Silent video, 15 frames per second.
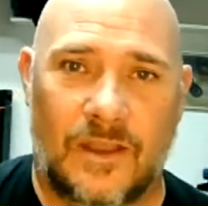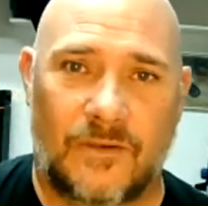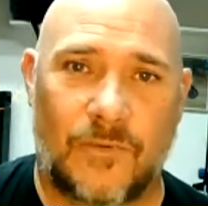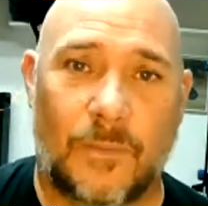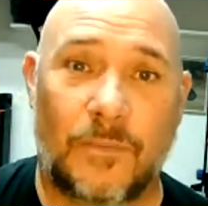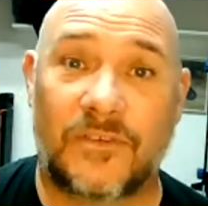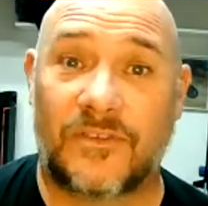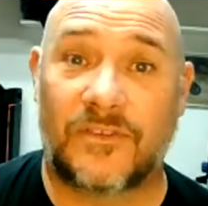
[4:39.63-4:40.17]

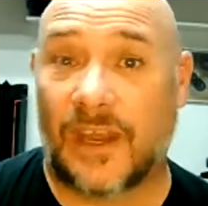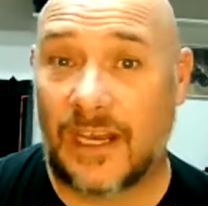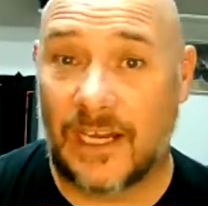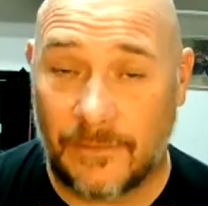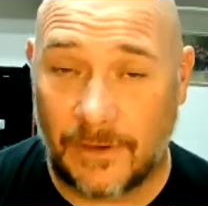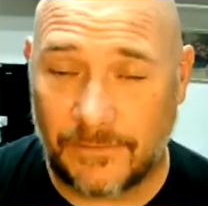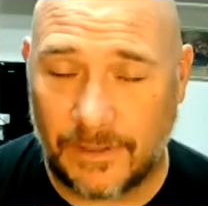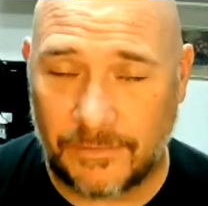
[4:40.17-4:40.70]
representative
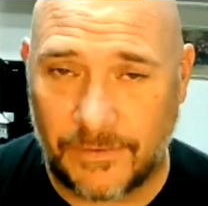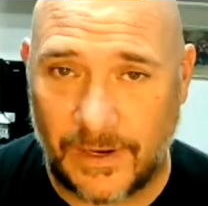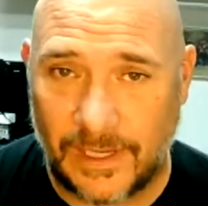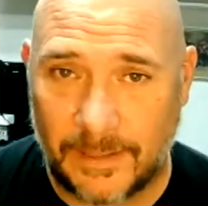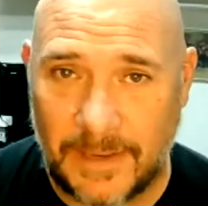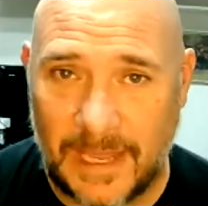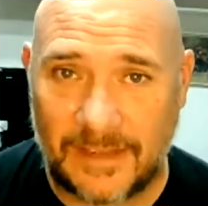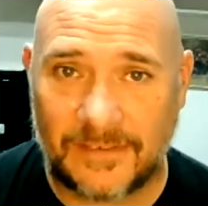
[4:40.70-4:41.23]
of Lifter
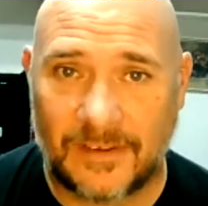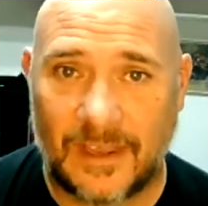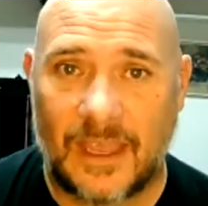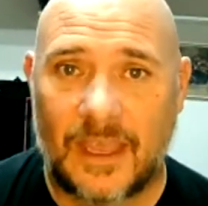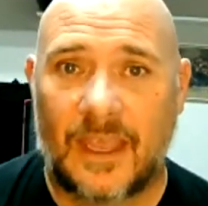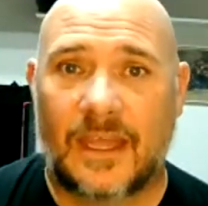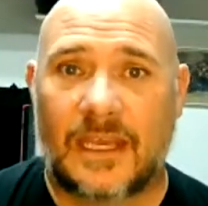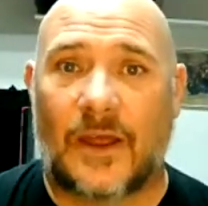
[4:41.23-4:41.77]
LMS.
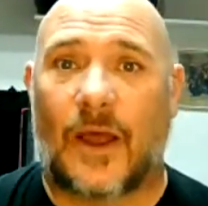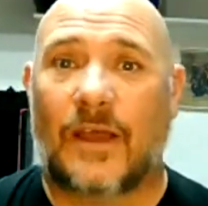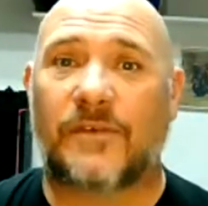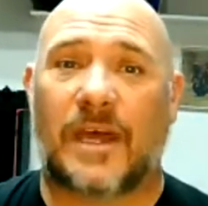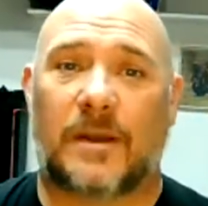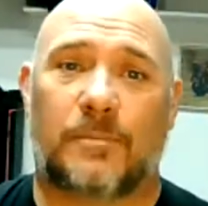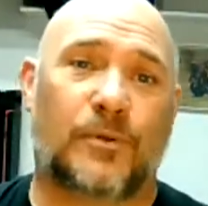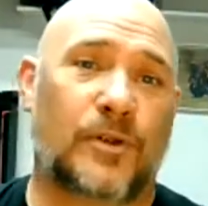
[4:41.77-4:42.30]
Now, I've
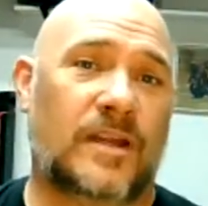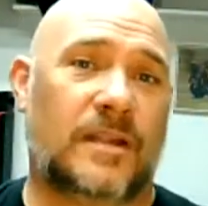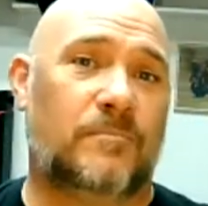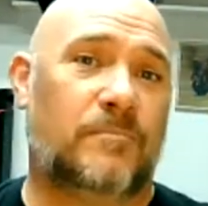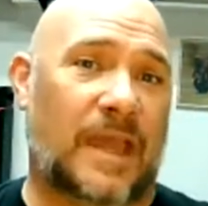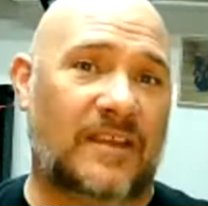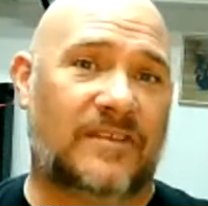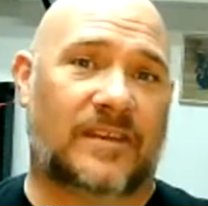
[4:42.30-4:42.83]
got a pretty
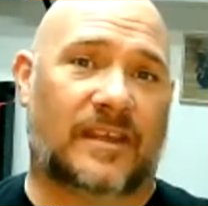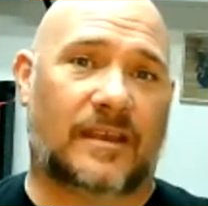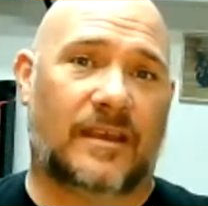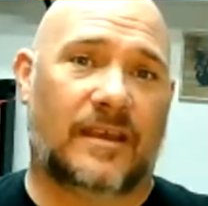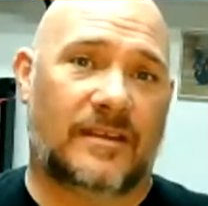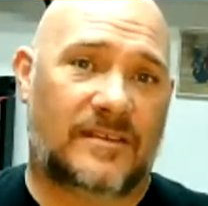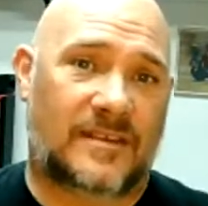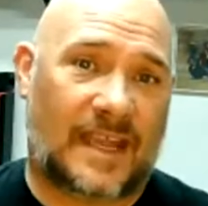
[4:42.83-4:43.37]
basic
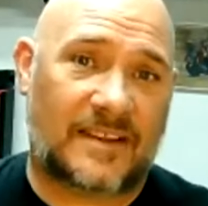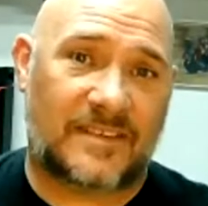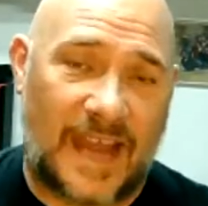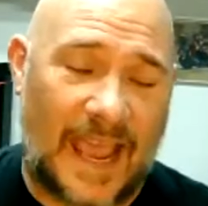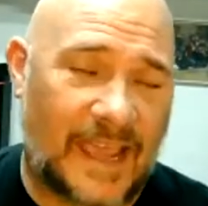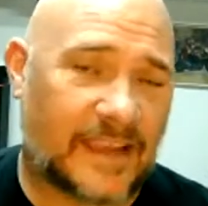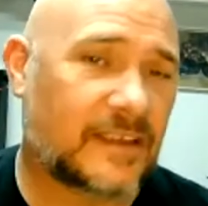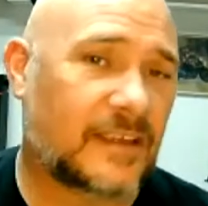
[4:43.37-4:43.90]
tech
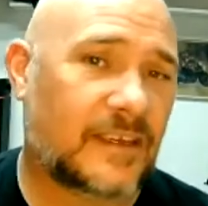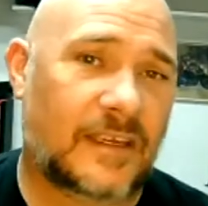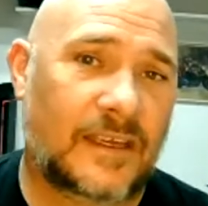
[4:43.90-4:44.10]
stack.